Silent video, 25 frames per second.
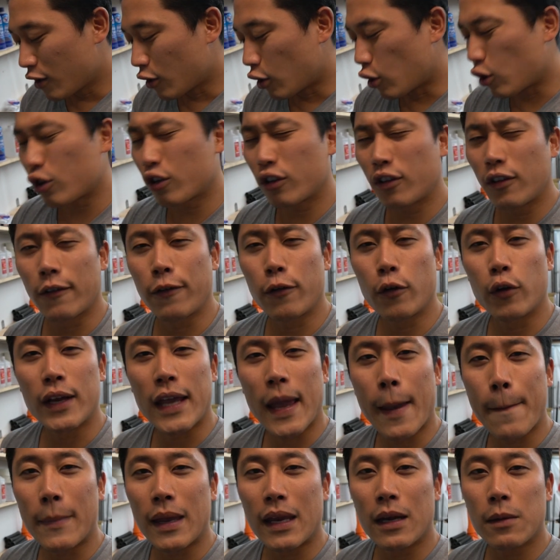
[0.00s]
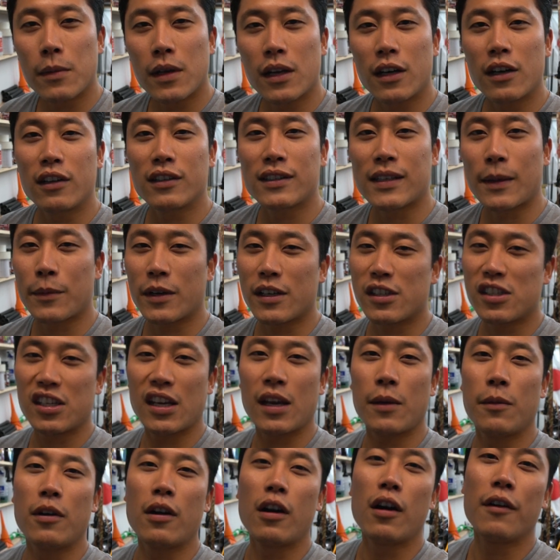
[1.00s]
ordered the 48 millimeters. I'm gonna
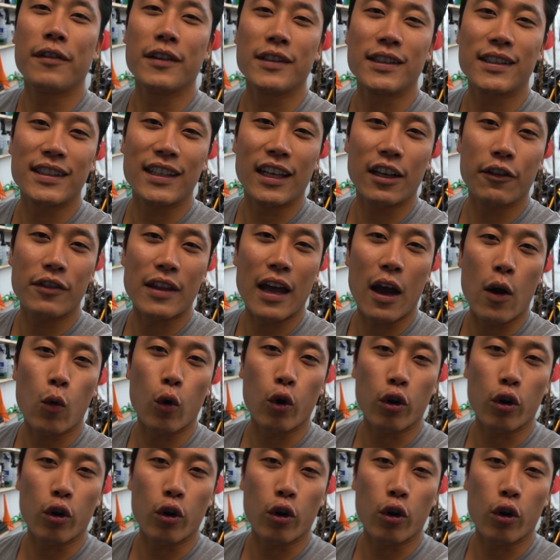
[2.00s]
shave it off and see if that